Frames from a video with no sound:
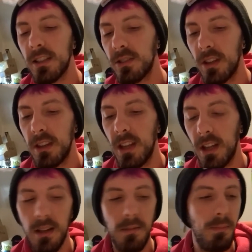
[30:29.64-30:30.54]
so
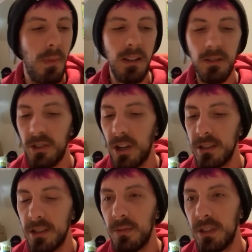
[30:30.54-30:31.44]
Miles
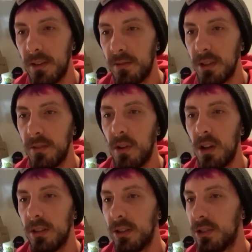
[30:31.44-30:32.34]
Johnson would definitely
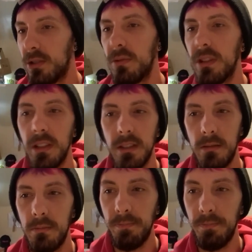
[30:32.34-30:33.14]
fall under surrealism.